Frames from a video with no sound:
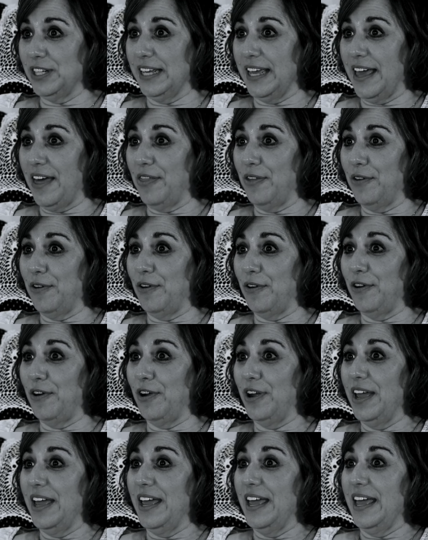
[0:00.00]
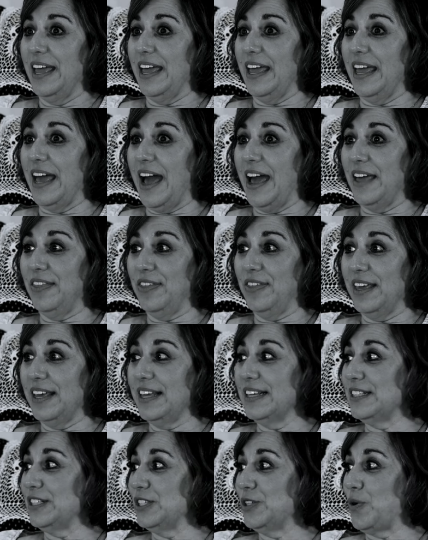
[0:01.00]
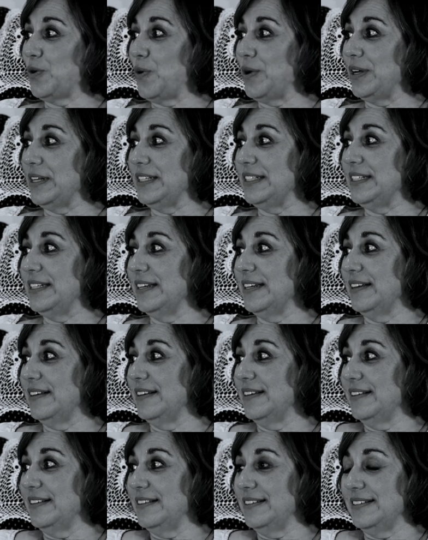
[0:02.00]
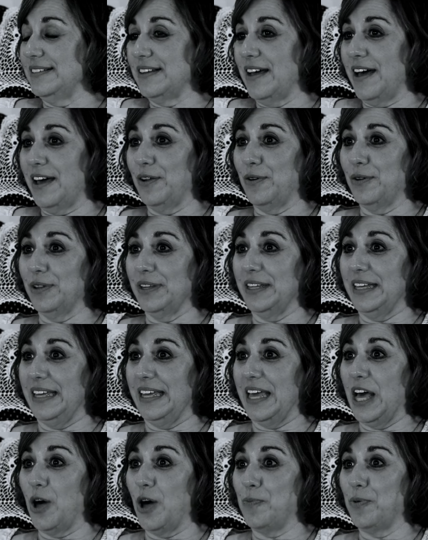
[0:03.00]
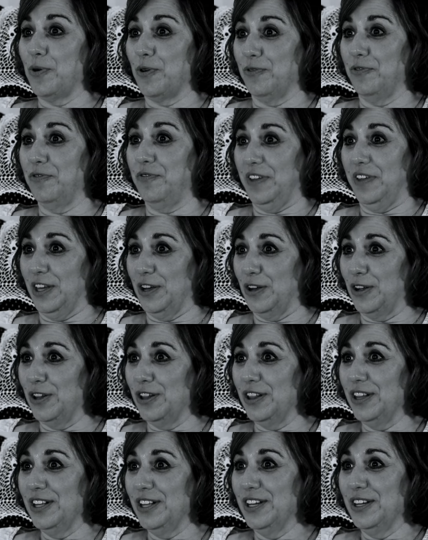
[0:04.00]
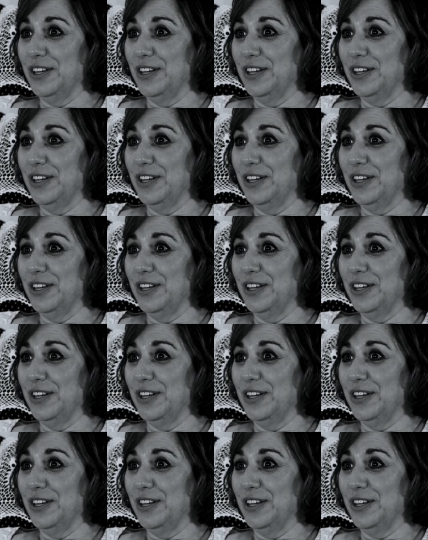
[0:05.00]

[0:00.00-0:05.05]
together, I think it's going to not only help her feel